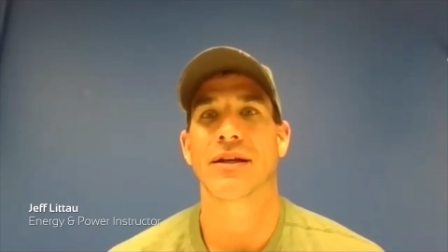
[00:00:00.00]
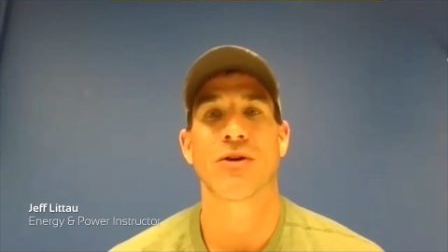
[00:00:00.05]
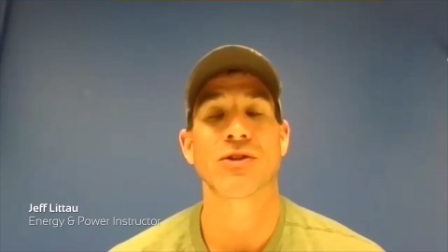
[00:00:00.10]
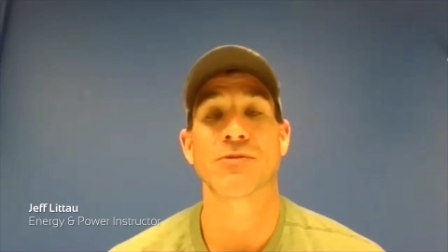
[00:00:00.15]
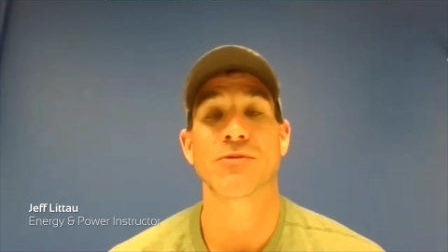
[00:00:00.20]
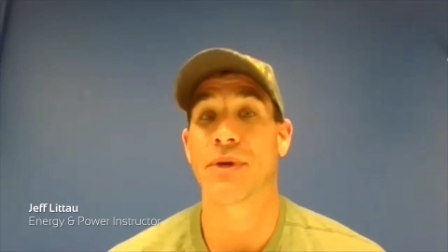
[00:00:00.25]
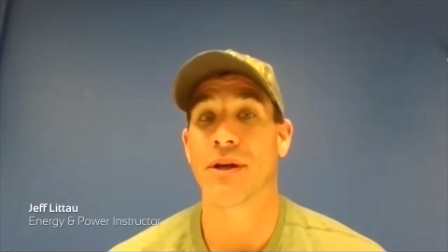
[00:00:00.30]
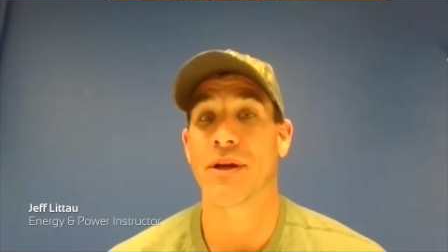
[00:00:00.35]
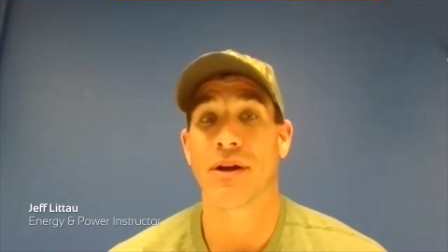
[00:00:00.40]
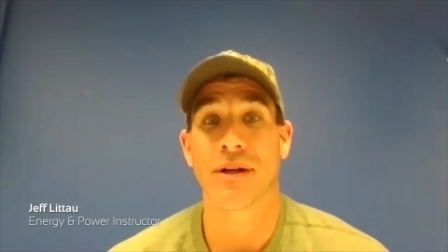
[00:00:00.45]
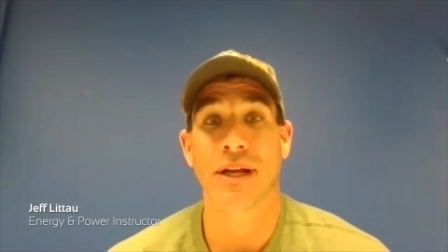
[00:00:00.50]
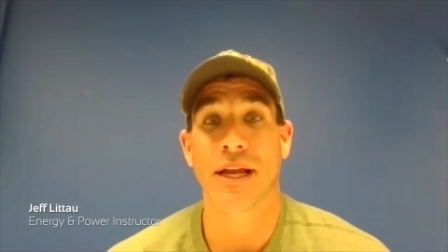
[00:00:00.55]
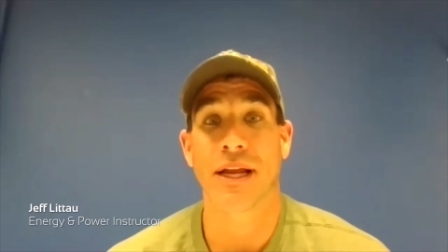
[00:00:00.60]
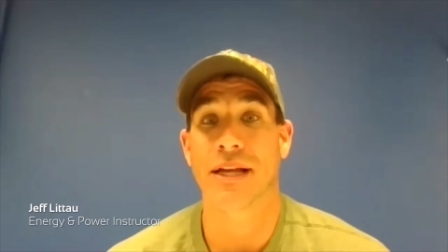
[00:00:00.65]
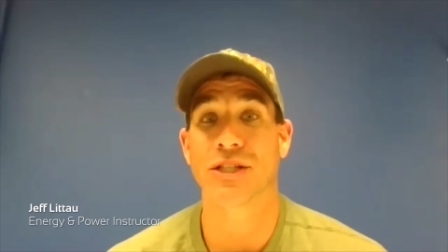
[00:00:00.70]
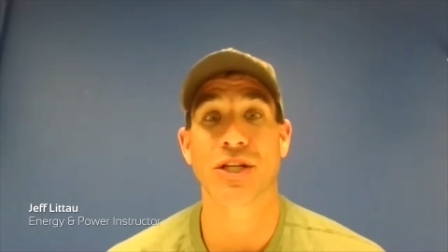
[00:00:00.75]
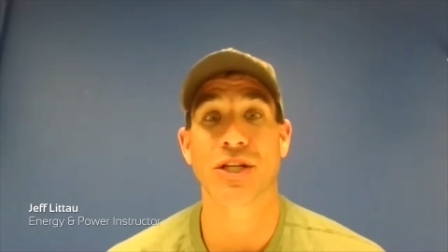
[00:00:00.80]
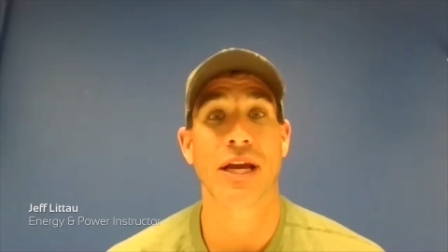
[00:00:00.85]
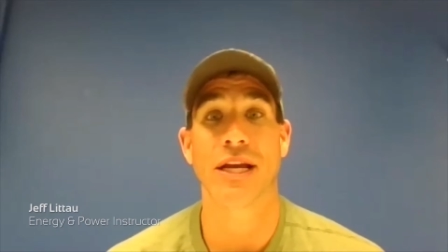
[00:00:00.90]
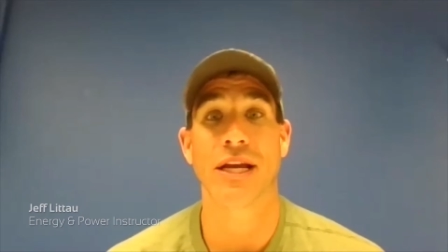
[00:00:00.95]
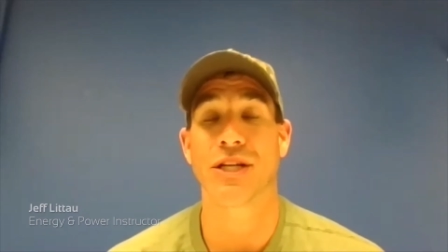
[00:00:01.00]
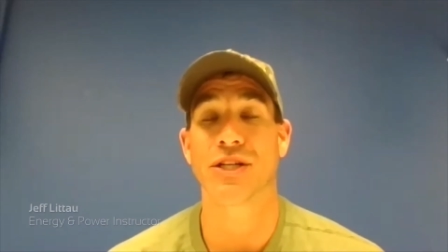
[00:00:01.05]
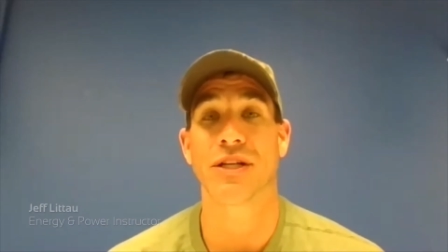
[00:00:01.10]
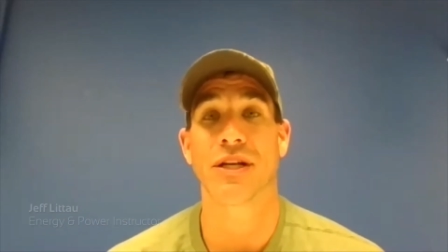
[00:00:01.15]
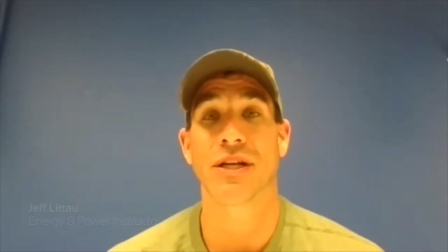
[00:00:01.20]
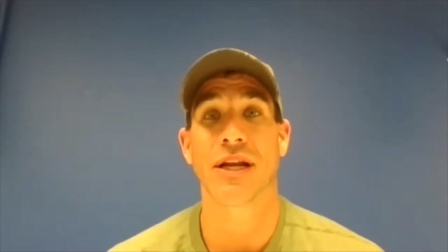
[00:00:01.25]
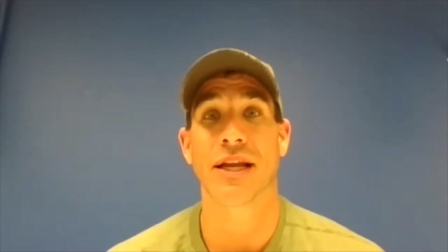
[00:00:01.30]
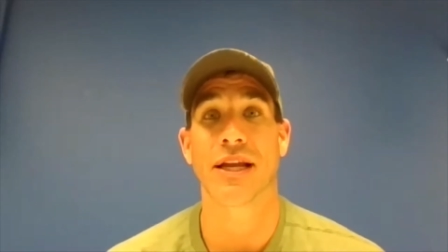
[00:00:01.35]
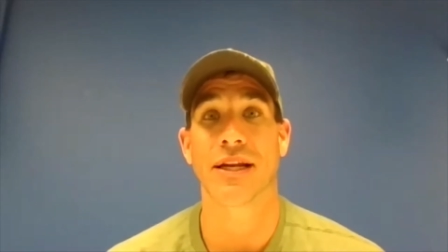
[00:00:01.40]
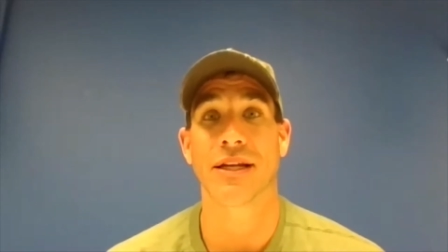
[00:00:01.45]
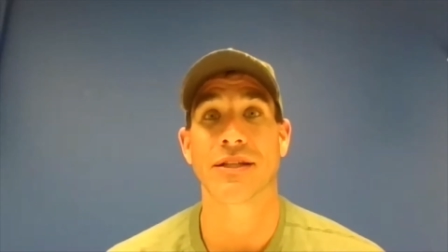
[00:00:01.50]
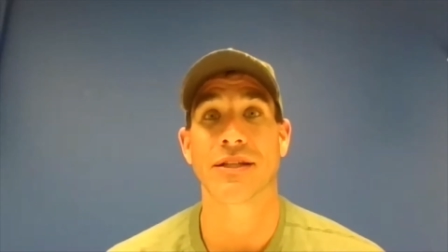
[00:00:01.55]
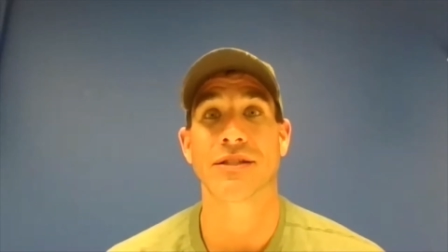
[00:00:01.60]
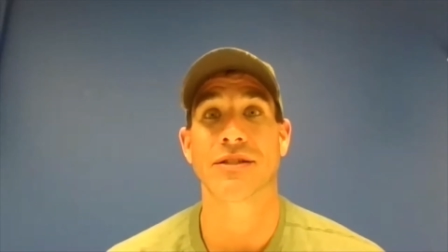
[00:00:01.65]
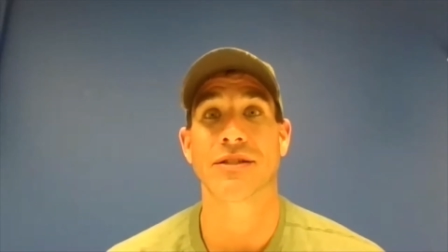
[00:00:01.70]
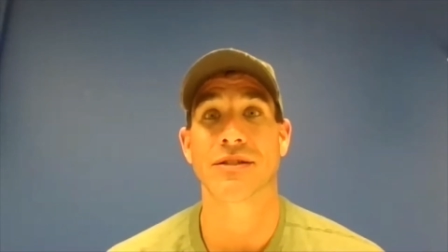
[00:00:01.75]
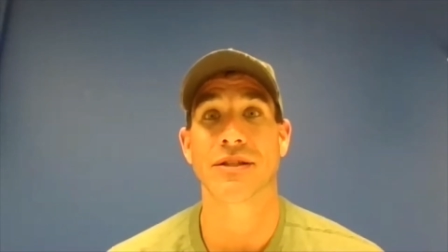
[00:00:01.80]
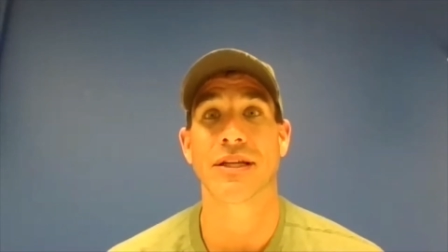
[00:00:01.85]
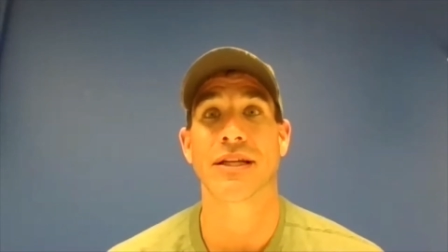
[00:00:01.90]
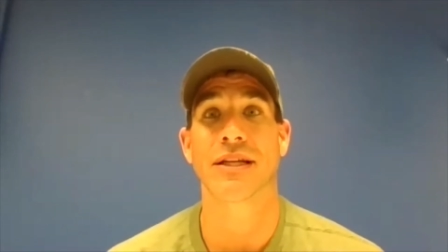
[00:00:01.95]
it goes beyond education, and
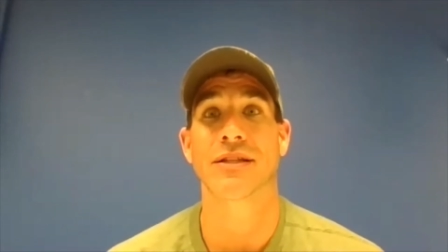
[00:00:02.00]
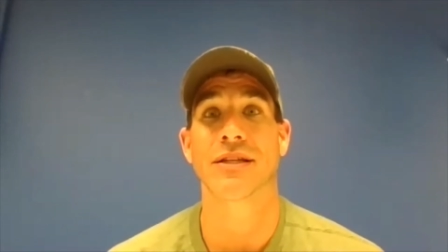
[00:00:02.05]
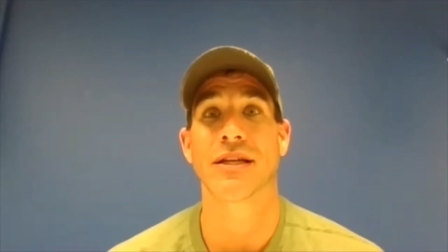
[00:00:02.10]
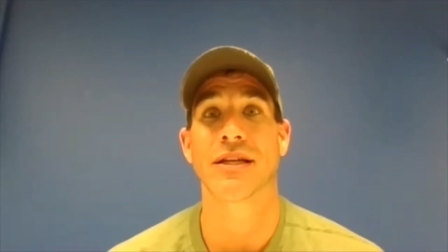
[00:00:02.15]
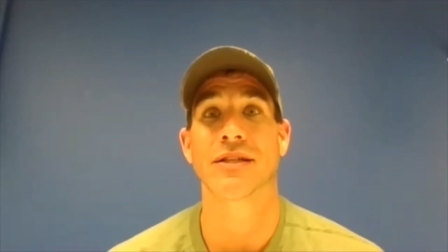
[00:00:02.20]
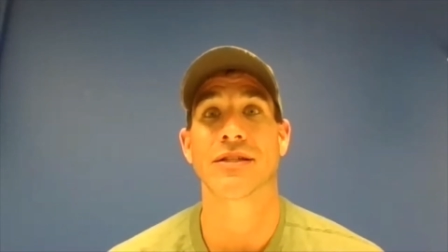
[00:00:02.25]
it's it